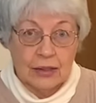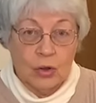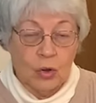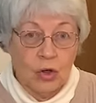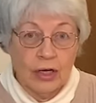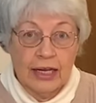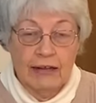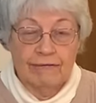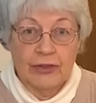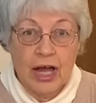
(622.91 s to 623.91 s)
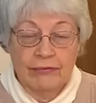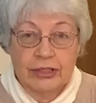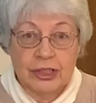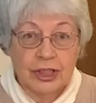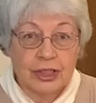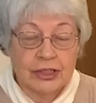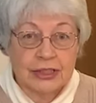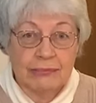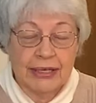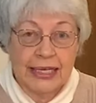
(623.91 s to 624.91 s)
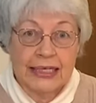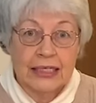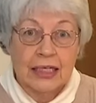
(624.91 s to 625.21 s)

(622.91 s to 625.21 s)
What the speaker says: Or if not returned to me,